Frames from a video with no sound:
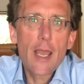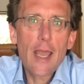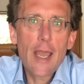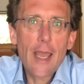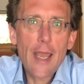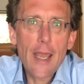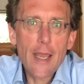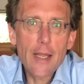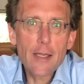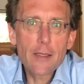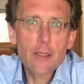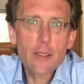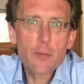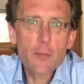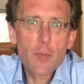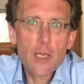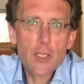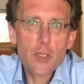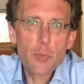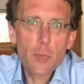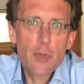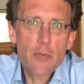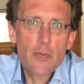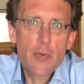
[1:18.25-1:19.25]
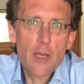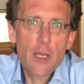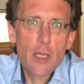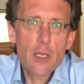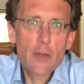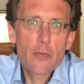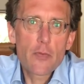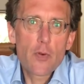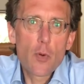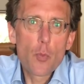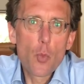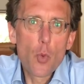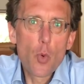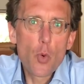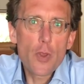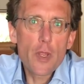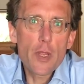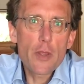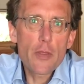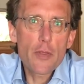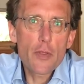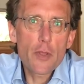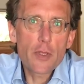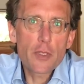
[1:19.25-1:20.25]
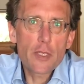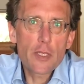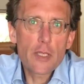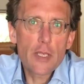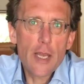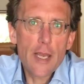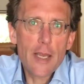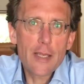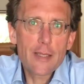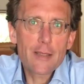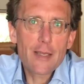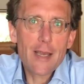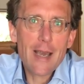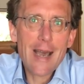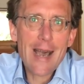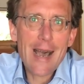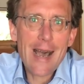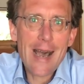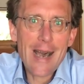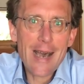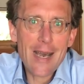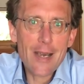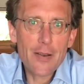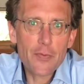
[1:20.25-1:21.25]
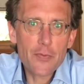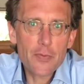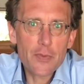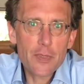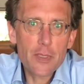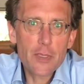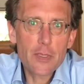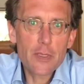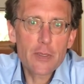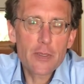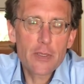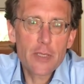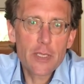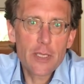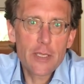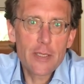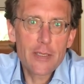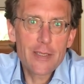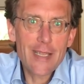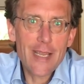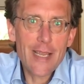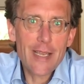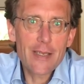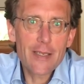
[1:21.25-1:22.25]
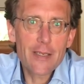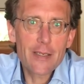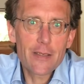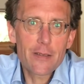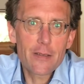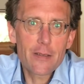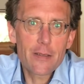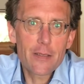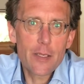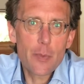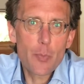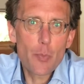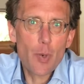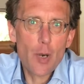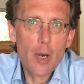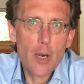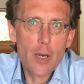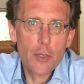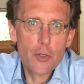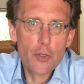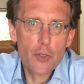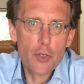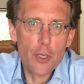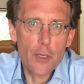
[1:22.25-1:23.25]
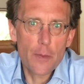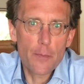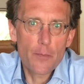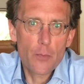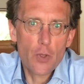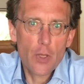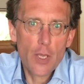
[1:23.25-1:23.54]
and it must be valid for more than 30 days after the intended departure.